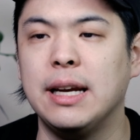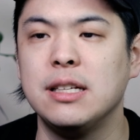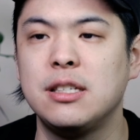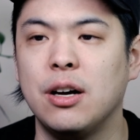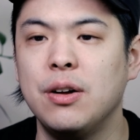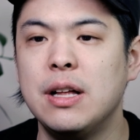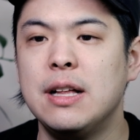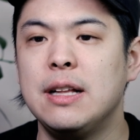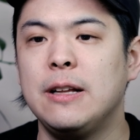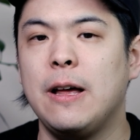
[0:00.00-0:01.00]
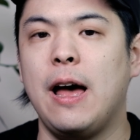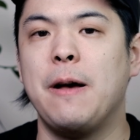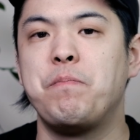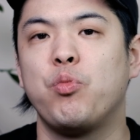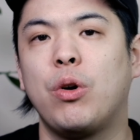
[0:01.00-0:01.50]
And so
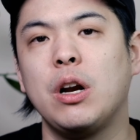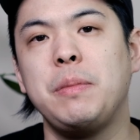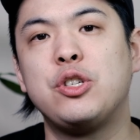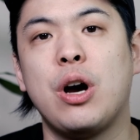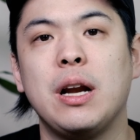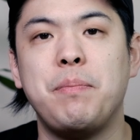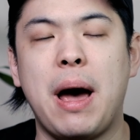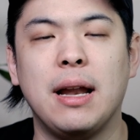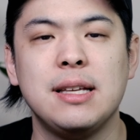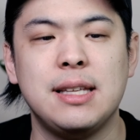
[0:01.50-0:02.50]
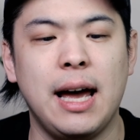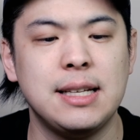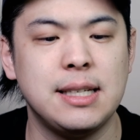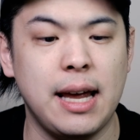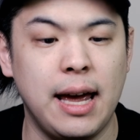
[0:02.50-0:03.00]
we're going to be trying to balance
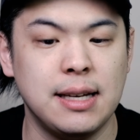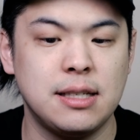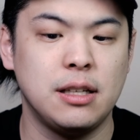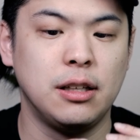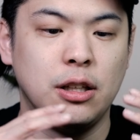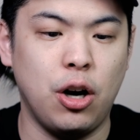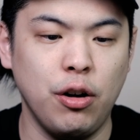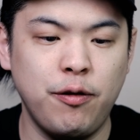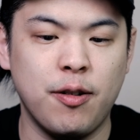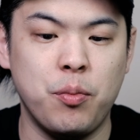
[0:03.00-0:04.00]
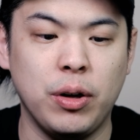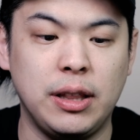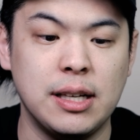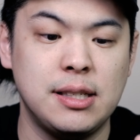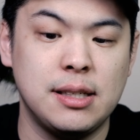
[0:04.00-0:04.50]
that and learn from
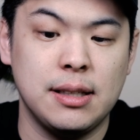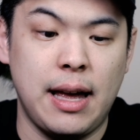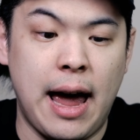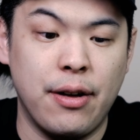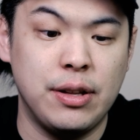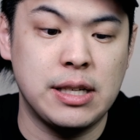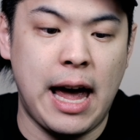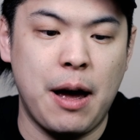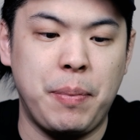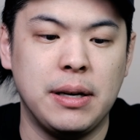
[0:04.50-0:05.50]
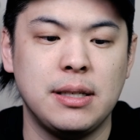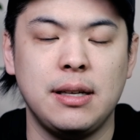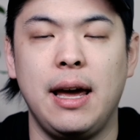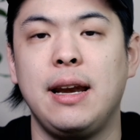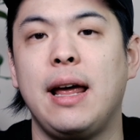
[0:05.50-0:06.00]
how this happened
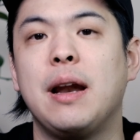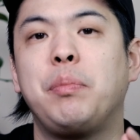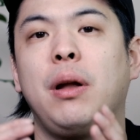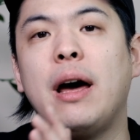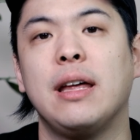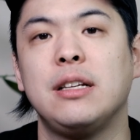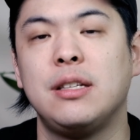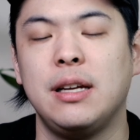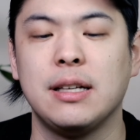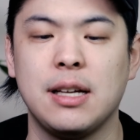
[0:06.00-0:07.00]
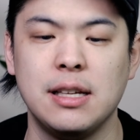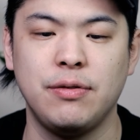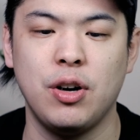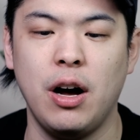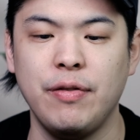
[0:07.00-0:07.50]
and apply that to the next kinds
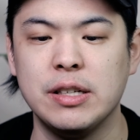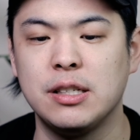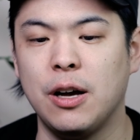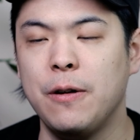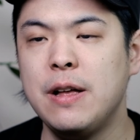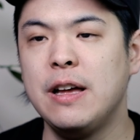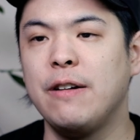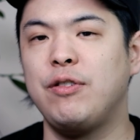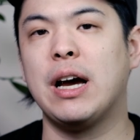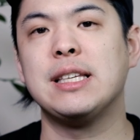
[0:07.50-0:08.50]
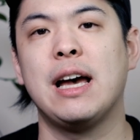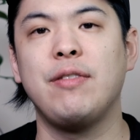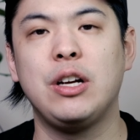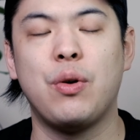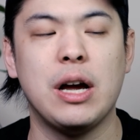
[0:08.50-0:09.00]
of coffees. So if you guys have
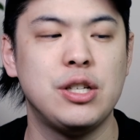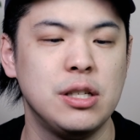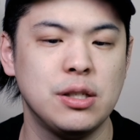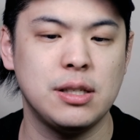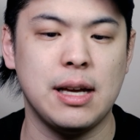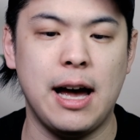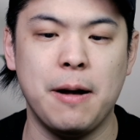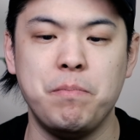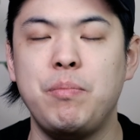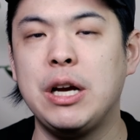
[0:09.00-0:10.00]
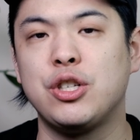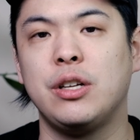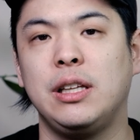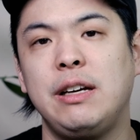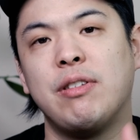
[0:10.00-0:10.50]
any questions, make sure
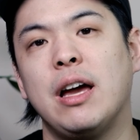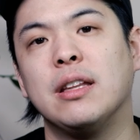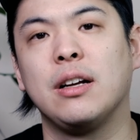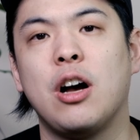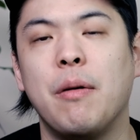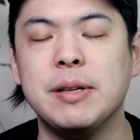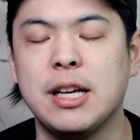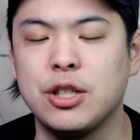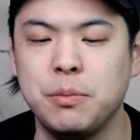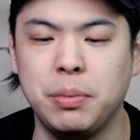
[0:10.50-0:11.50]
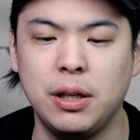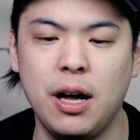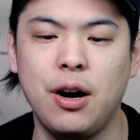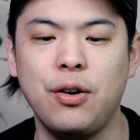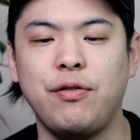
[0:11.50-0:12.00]
to leave that in the comment section
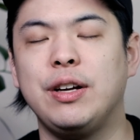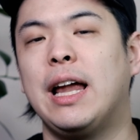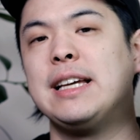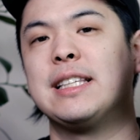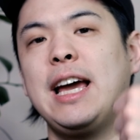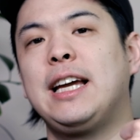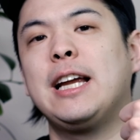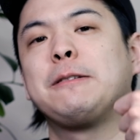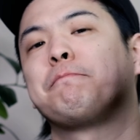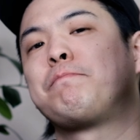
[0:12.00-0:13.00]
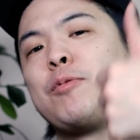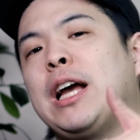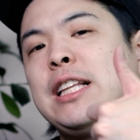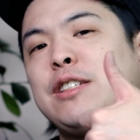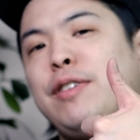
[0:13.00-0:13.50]
below. If you guys like
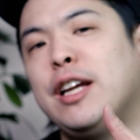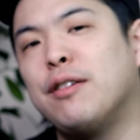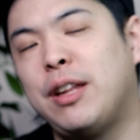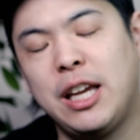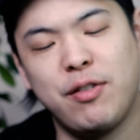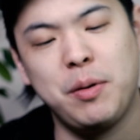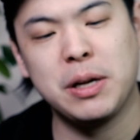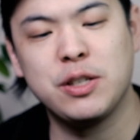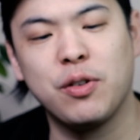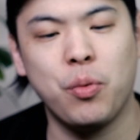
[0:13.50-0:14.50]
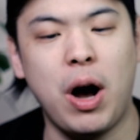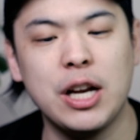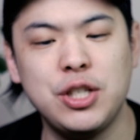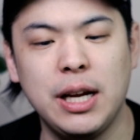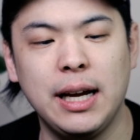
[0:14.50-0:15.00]
this video, thank you very much for
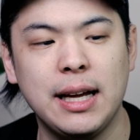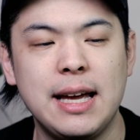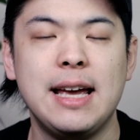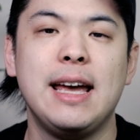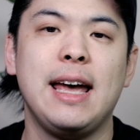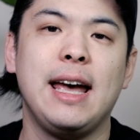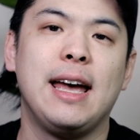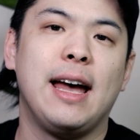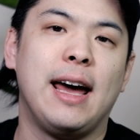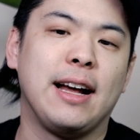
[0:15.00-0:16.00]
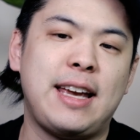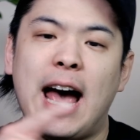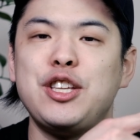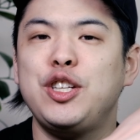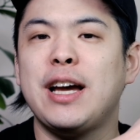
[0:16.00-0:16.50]
watching. And I'll
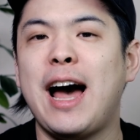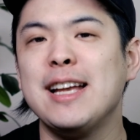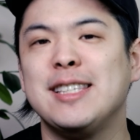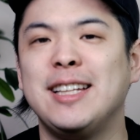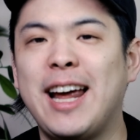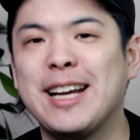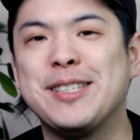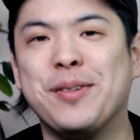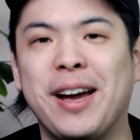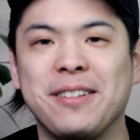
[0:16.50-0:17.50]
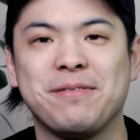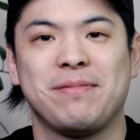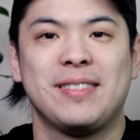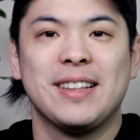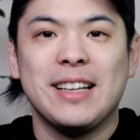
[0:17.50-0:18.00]
catch you guys in the next one.
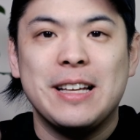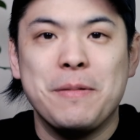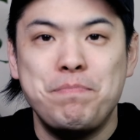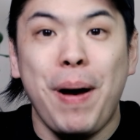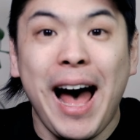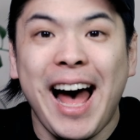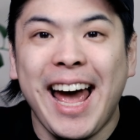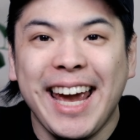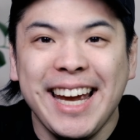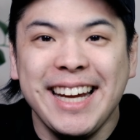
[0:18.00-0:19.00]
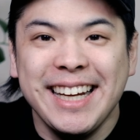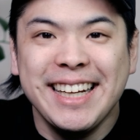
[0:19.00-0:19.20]
Bye!